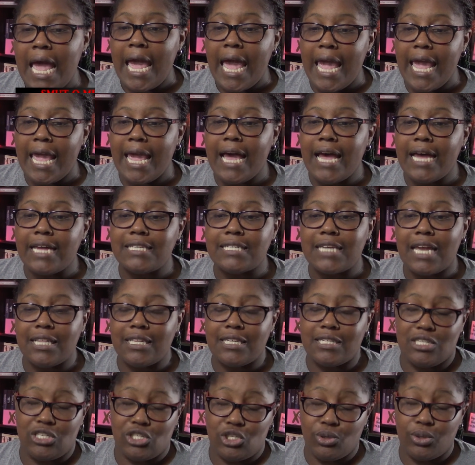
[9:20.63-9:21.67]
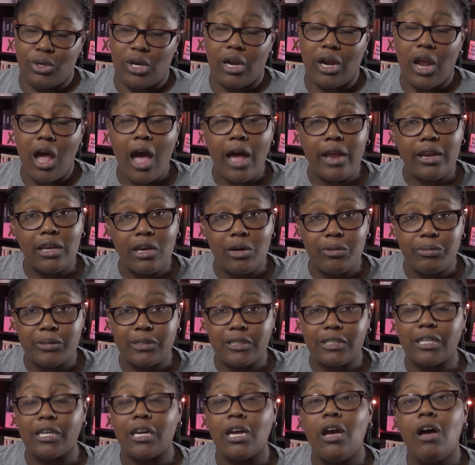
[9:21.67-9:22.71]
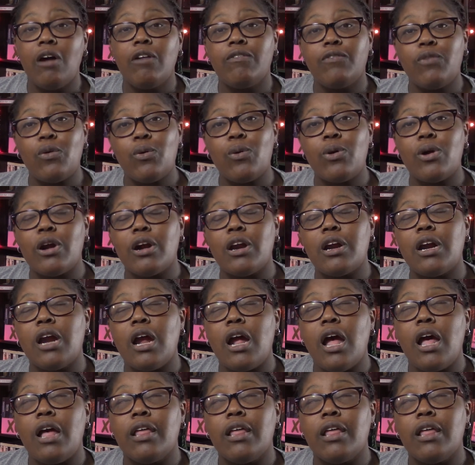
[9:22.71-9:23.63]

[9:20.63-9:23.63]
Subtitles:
and I listened to it on audiobook for